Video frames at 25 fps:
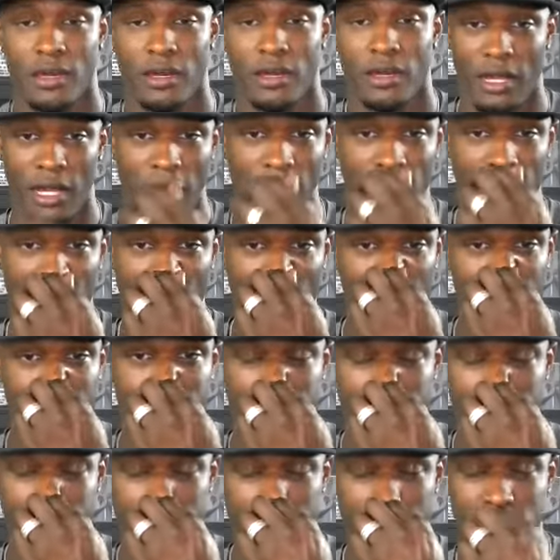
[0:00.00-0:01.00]
I got a lot of
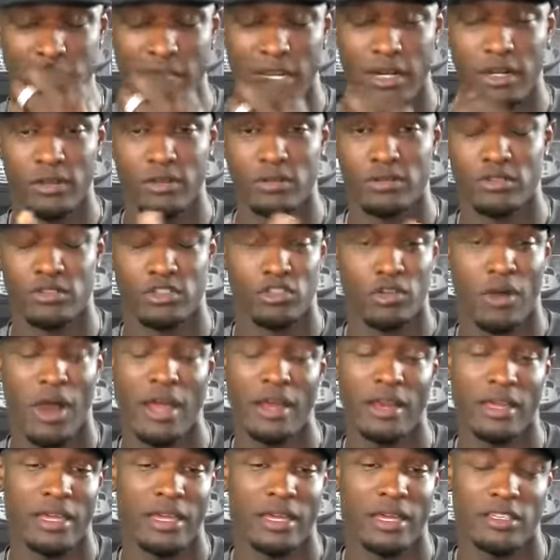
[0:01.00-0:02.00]
players that are trying
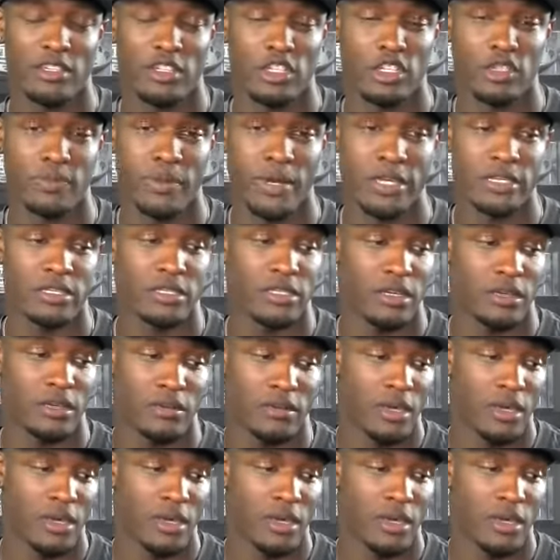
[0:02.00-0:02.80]
to get into this space, and